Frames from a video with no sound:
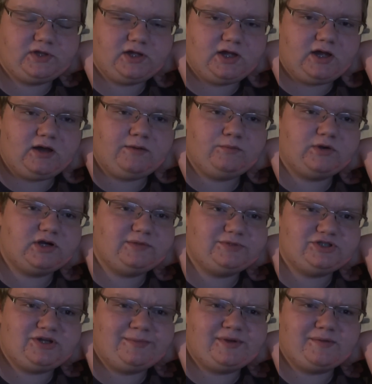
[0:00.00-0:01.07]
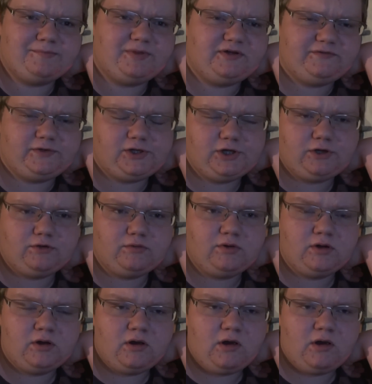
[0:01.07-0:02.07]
um, we're going to be stopping in Buffalo.